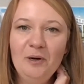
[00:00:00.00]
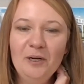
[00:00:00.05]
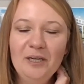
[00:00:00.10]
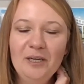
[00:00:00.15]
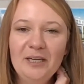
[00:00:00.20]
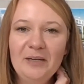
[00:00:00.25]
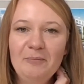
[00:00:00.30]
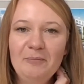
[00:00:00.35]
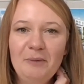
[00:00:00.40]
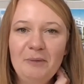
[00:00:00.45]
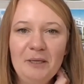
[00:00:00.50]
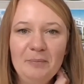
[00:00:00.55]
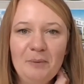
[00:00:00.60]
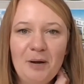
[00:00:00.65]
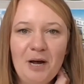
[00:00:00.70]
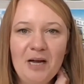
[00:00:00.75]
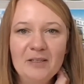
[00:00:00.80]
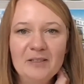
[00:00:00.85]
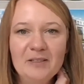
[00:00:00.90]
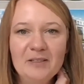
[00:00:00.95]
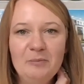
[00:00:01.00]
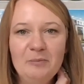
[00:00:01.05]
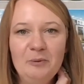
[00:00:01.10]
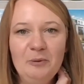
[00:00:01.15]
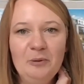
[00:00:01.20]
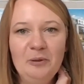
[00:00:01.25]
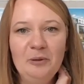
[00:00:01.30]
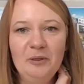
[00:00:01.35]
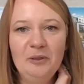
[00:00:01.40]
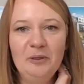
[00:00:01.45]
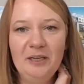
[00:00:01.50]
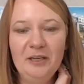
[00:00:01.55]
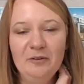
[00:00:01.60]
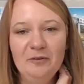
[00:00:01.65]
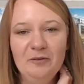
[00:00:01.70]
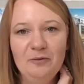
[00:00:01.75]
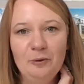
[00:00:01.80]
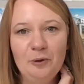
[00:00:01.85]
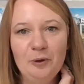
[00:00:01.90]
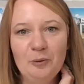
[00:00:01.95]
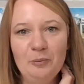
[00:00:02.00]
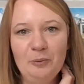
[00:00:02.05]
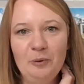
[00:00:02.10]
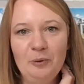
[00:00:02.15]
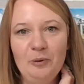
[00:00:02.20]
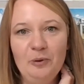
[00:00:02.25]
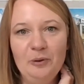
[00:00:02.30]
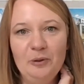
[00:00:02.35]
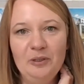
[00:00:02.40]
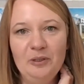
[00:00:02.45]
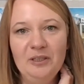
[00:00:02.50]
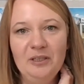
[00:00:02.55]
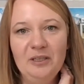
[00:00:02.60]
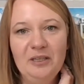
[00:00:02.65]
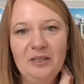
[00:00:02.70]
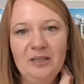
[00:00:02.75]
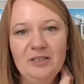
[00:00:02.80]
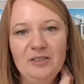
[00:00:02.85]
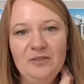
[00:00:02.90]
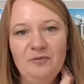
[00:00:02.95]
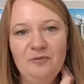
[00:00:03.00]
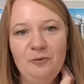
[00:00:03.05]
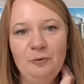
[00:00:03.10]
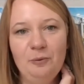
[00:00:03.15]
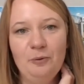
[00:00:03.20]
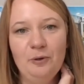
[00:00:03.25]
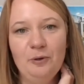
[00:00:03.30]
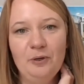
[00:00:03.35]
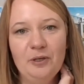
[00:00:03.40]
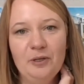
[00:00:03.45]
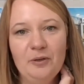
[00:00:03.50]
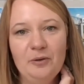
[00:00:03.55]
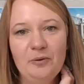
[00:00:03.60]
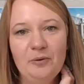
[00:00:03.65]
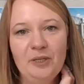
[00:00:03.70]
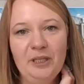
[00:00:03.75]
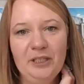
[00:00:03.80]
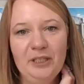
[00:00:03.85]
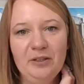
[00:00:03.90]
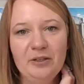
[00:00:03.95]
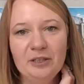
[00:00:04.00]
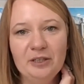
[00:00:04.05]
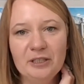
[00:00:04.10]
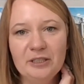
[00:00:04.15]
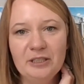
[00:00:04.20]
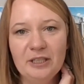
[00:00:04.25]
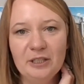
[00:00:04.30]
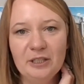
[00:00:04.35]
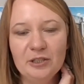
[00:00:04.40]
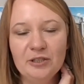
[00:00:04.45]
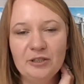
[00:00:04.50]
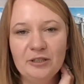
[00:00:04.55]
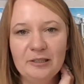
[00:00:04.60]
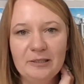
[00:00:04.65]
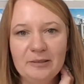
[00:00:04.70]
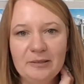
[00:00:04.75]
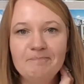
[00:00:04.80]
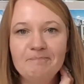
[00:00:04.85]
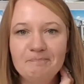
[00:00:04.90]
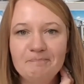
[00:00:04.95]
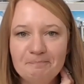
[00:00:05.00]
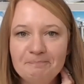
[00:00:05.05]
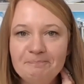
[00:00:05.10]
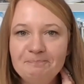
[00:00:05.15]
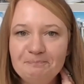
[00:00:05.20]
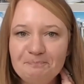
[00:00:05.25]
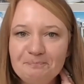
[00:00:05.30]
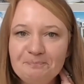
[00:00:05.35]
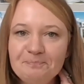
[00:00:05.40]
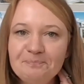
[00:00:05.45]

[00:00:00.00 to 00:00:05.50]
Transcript: what can be possible and affordable for green architecture.